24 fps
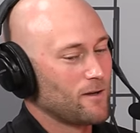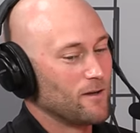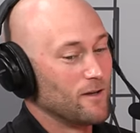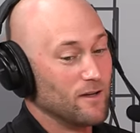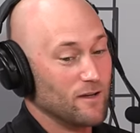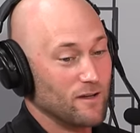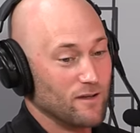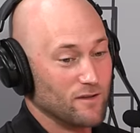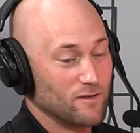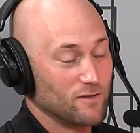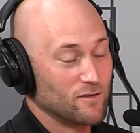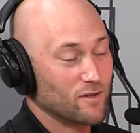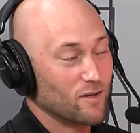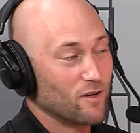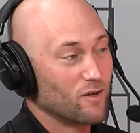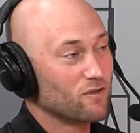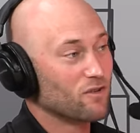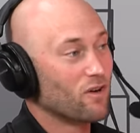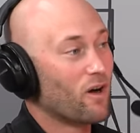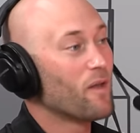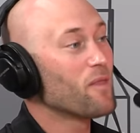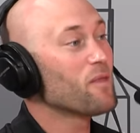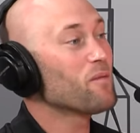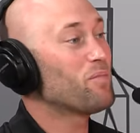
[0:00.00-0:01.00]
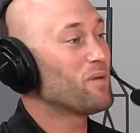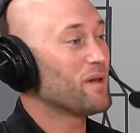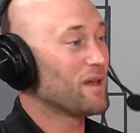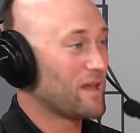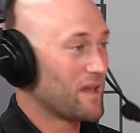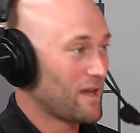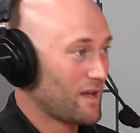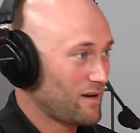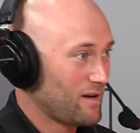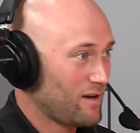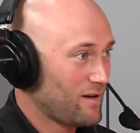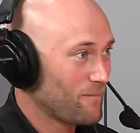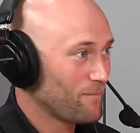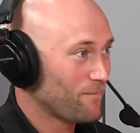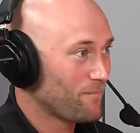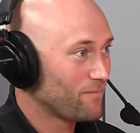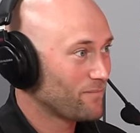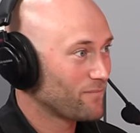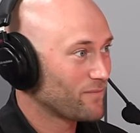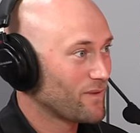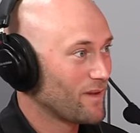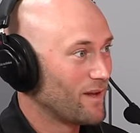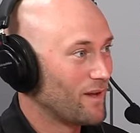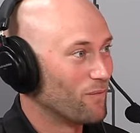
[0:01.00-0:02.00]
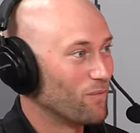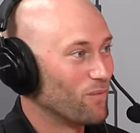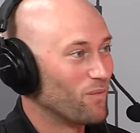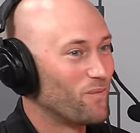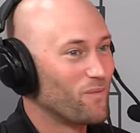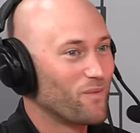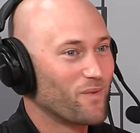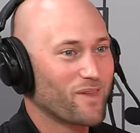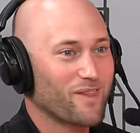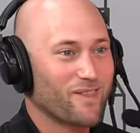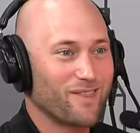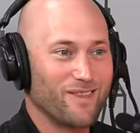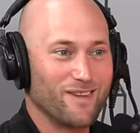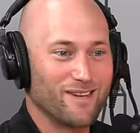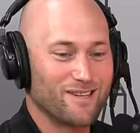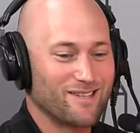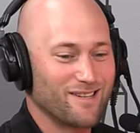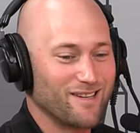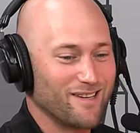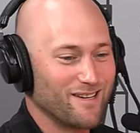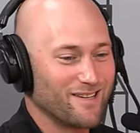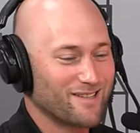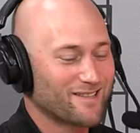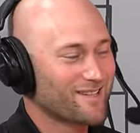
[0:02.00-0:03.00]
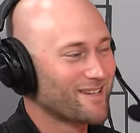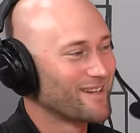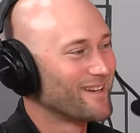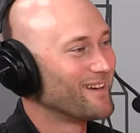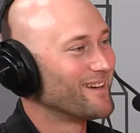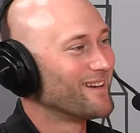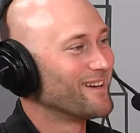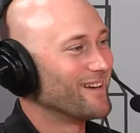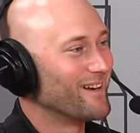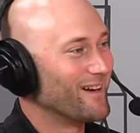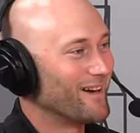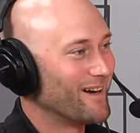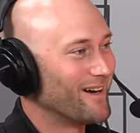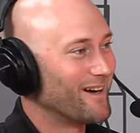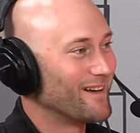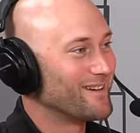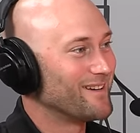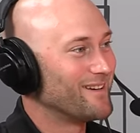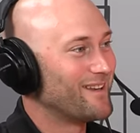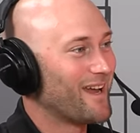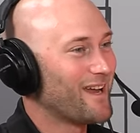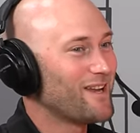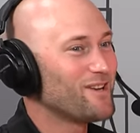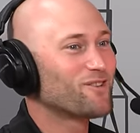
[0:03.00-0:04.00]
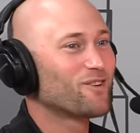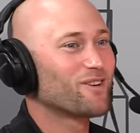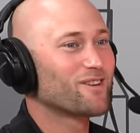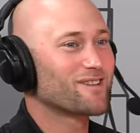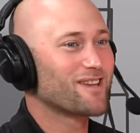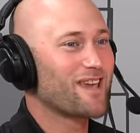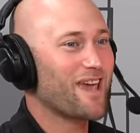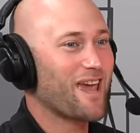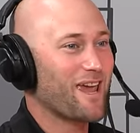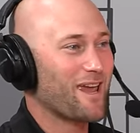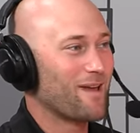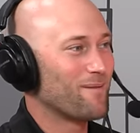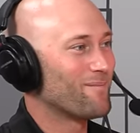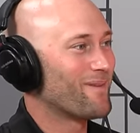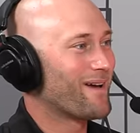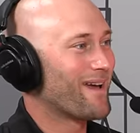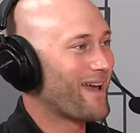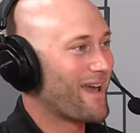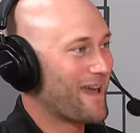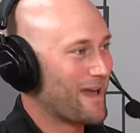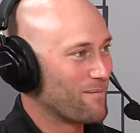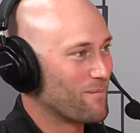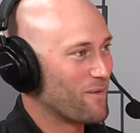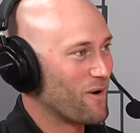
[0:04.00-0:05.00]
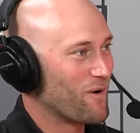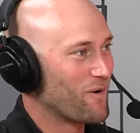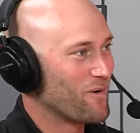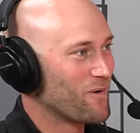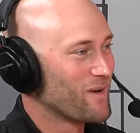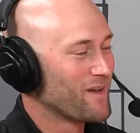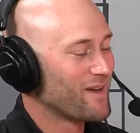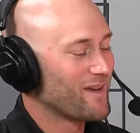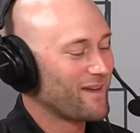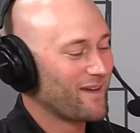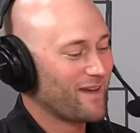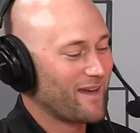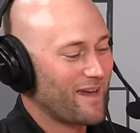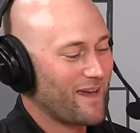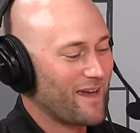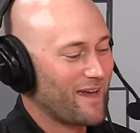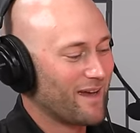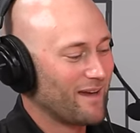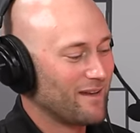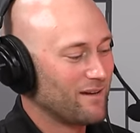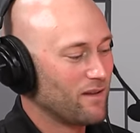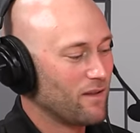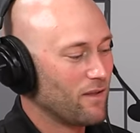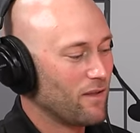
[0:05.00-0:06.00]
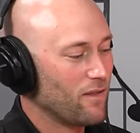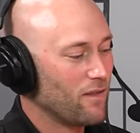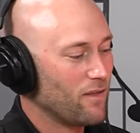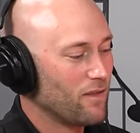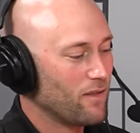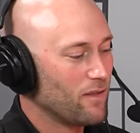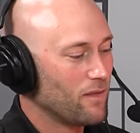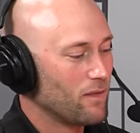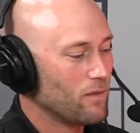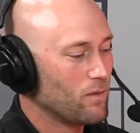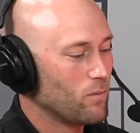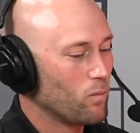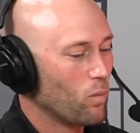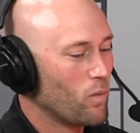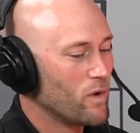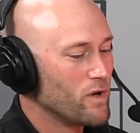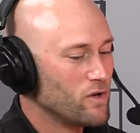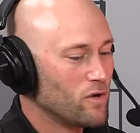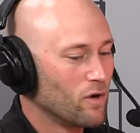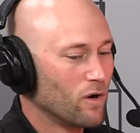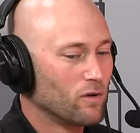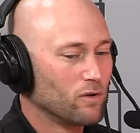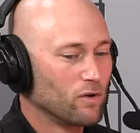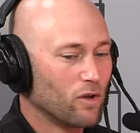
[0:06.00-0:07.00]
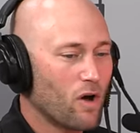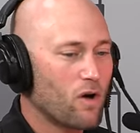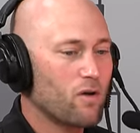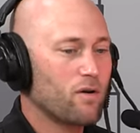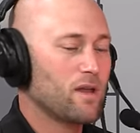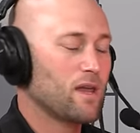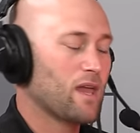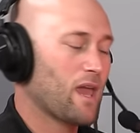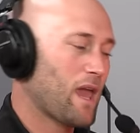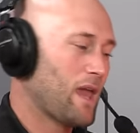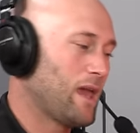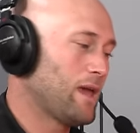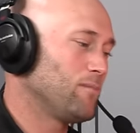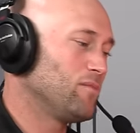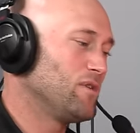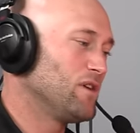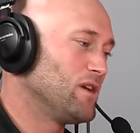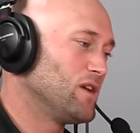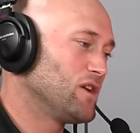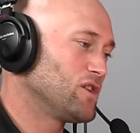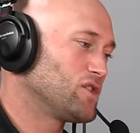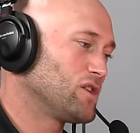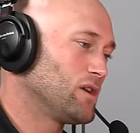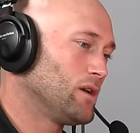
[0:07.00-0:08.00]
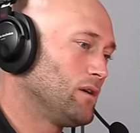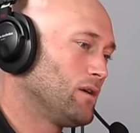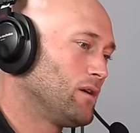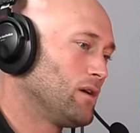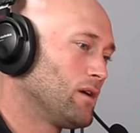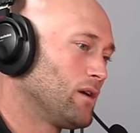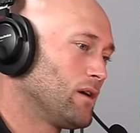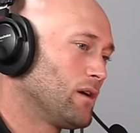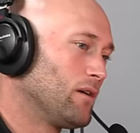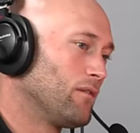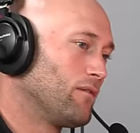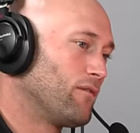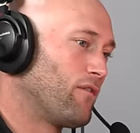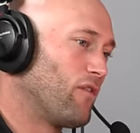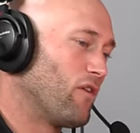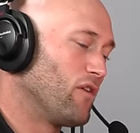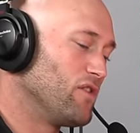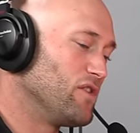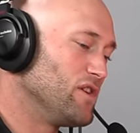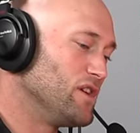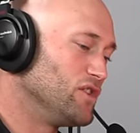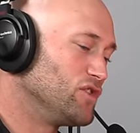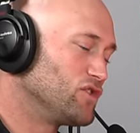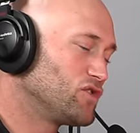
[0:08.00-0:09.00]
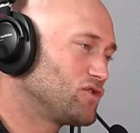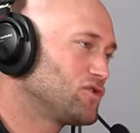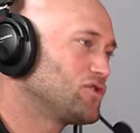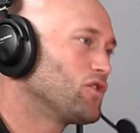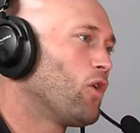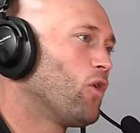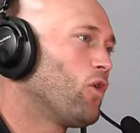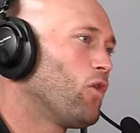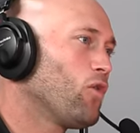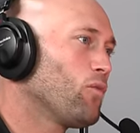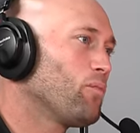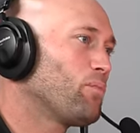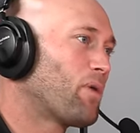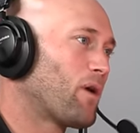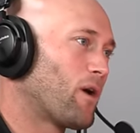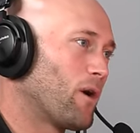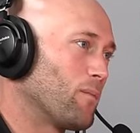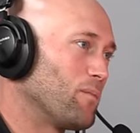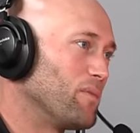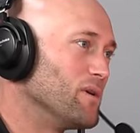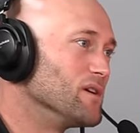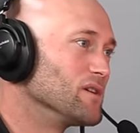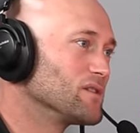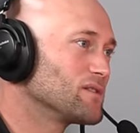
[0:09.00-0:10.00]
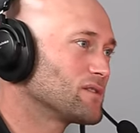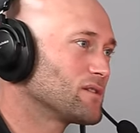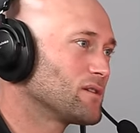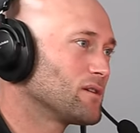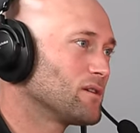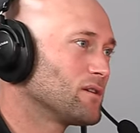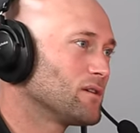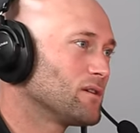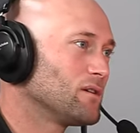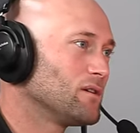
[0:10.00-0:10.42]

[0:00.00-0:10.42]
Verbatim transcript: is on the big end, and this is uh, dangerous game ammo. And when you're loading ammunition for the sole purpose